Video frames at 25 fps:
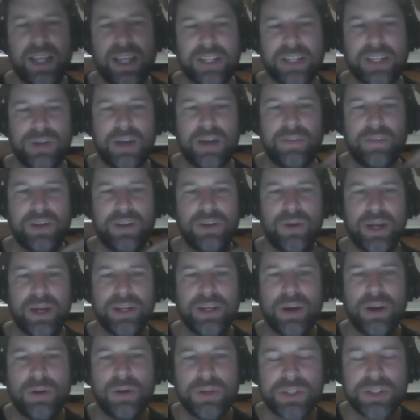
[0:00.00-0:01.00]
Trevin, who I
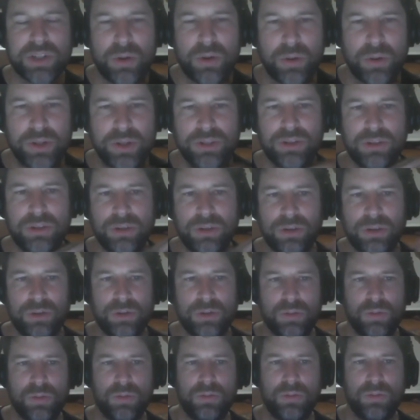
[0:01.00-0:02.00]
know is going
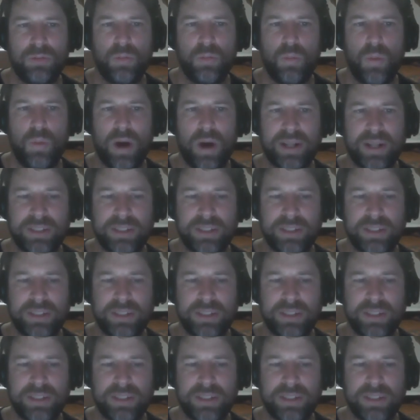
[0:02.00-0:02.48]
to want to